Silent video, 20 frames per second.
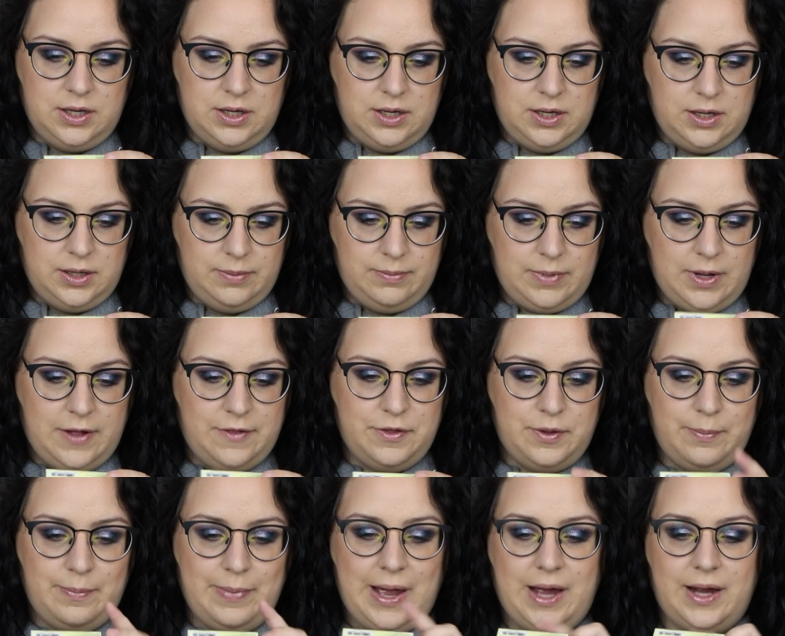Um, on
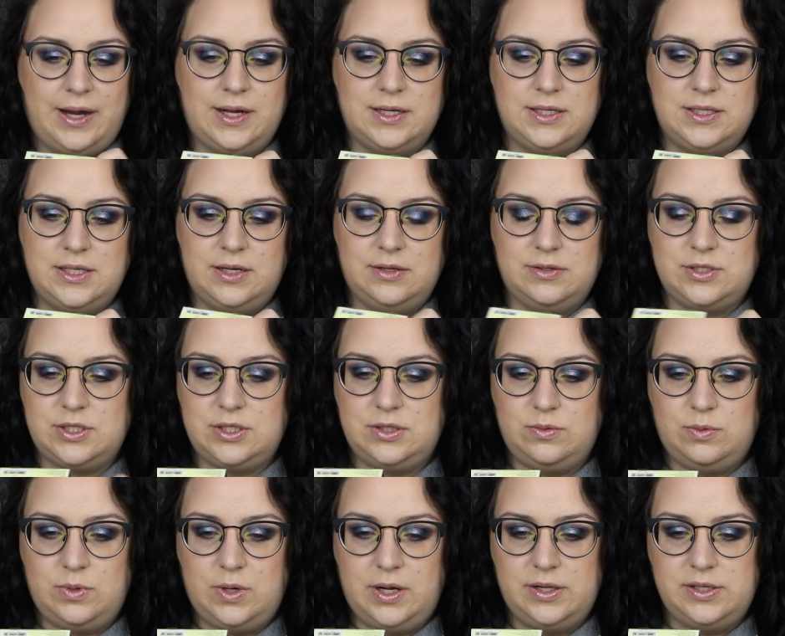the back it tells you
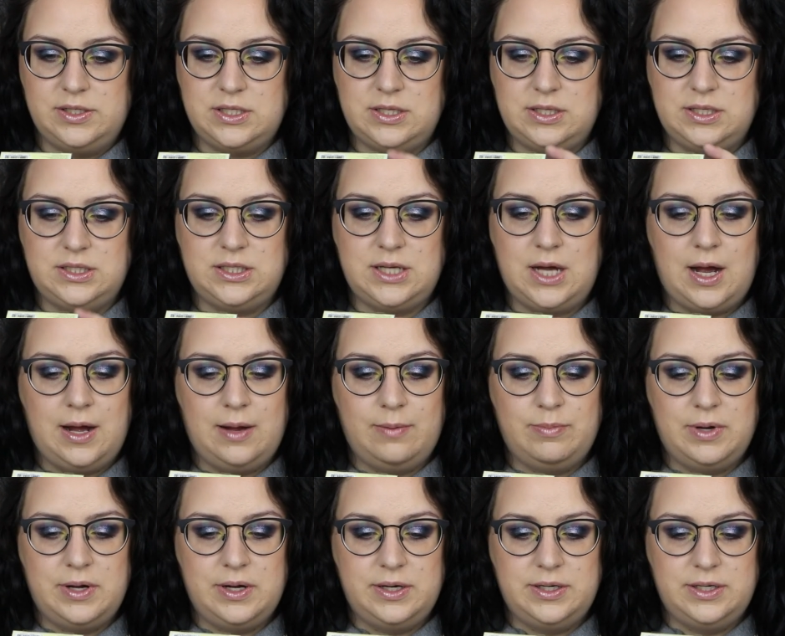what. So the top
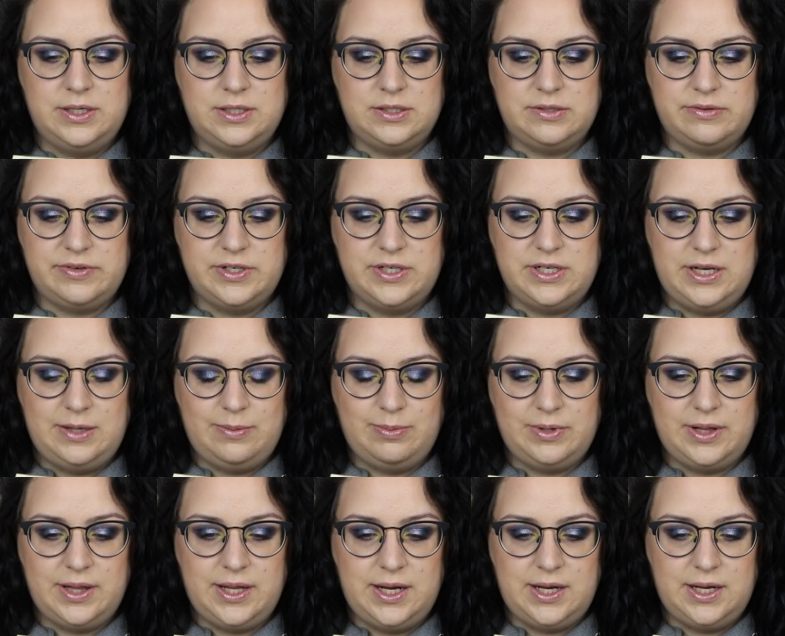one is for deep
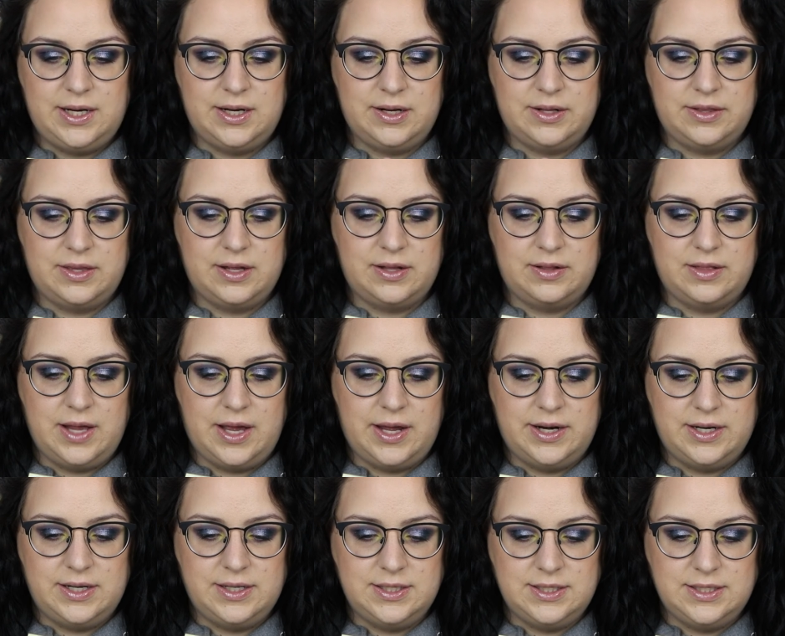clean. The
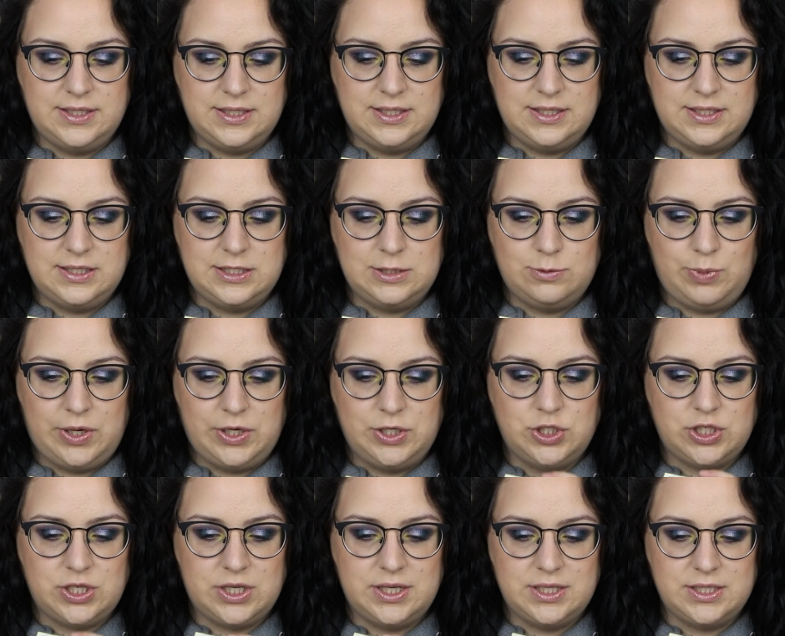lettuce is
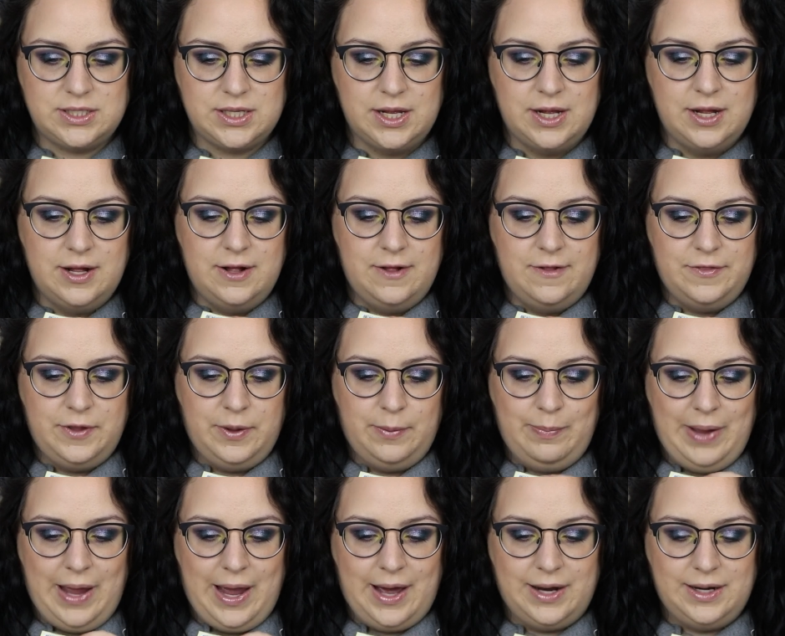sponges. The
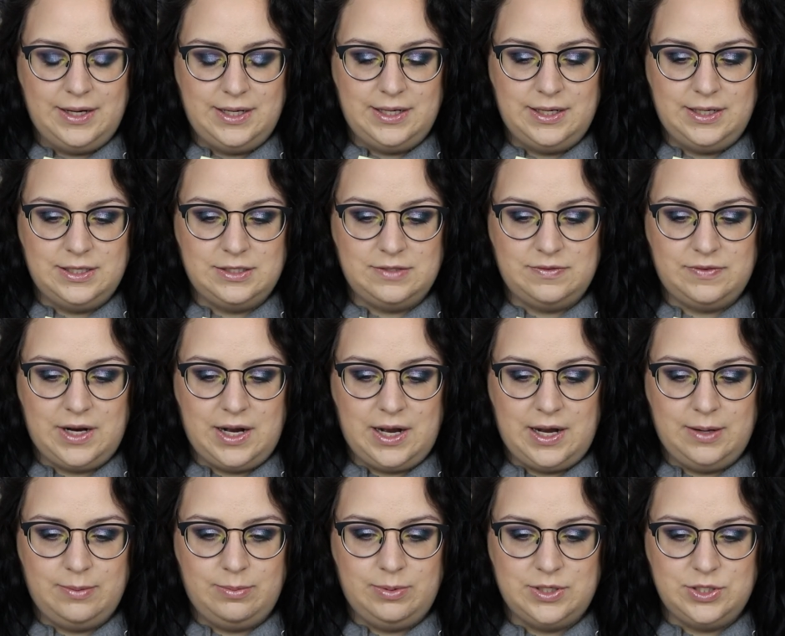patty is for
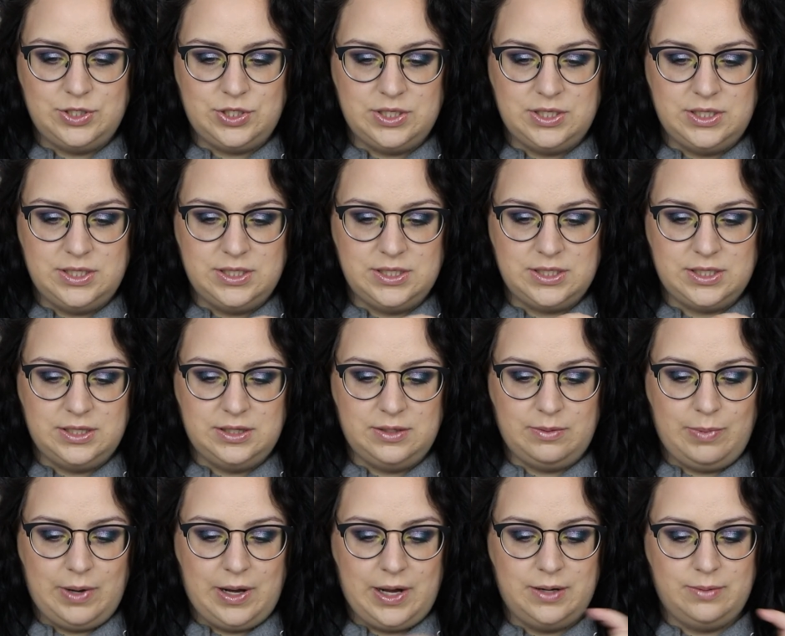eye brushes and the
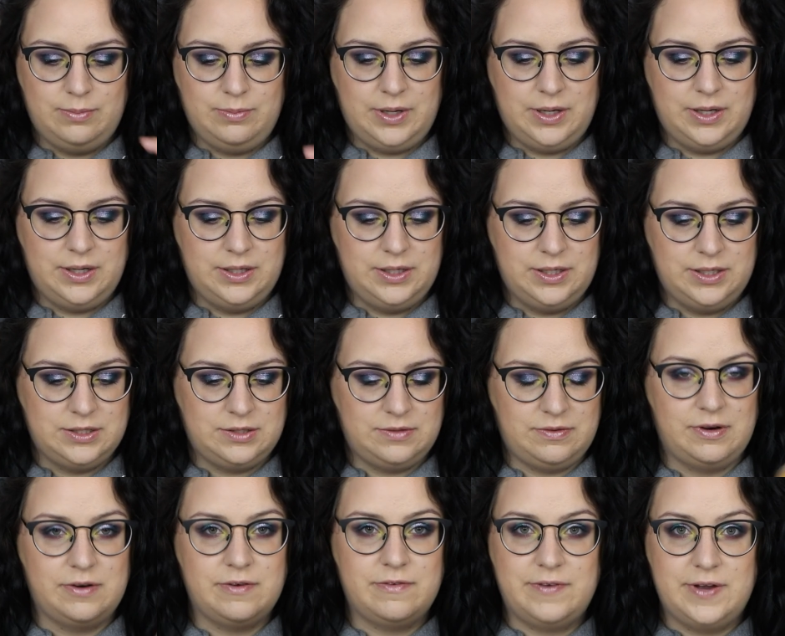bottom bun is
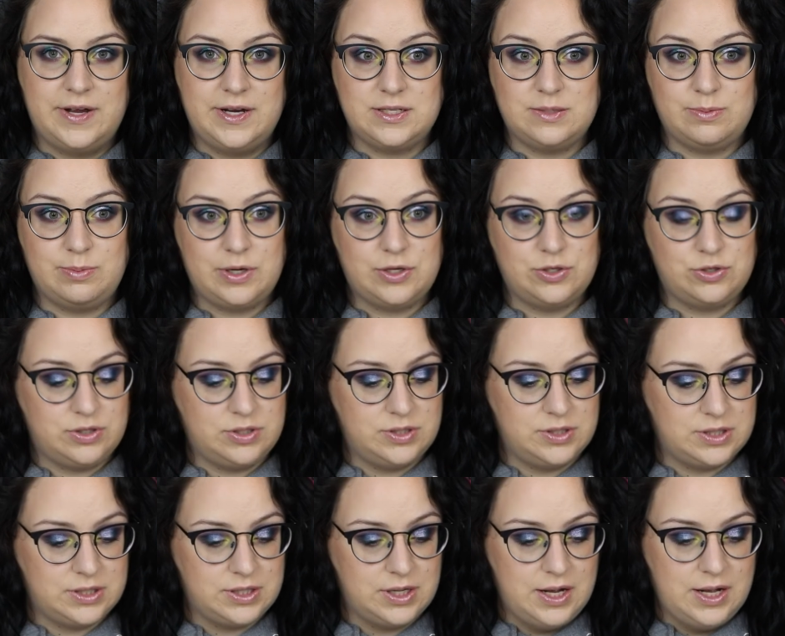for face
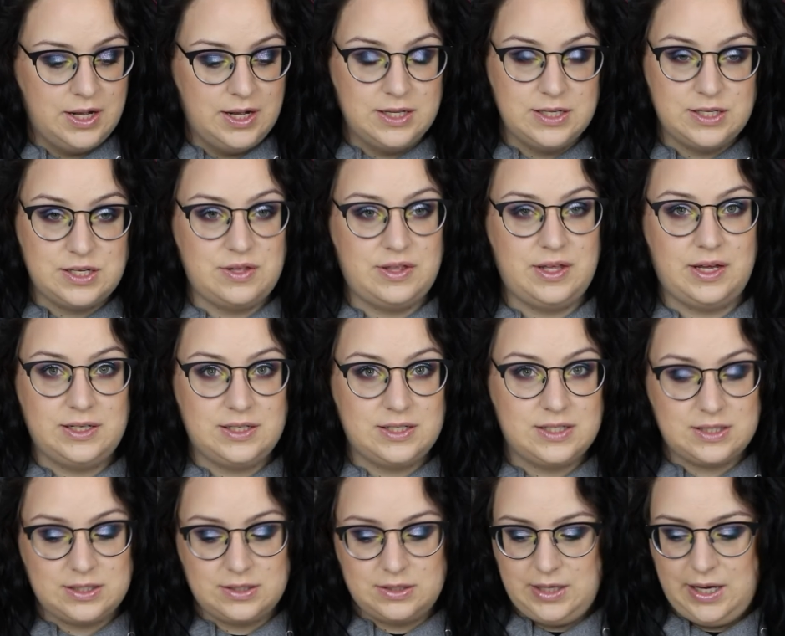brushes. So
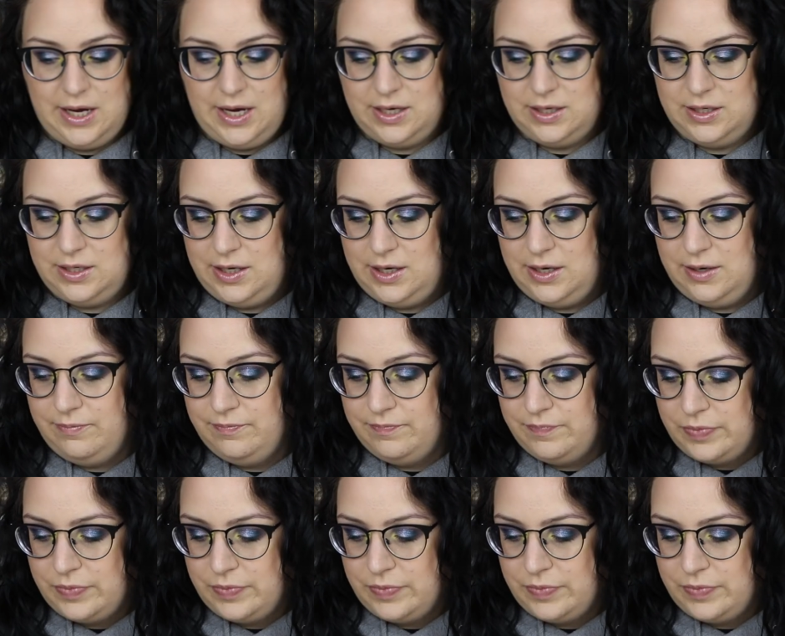that's handy.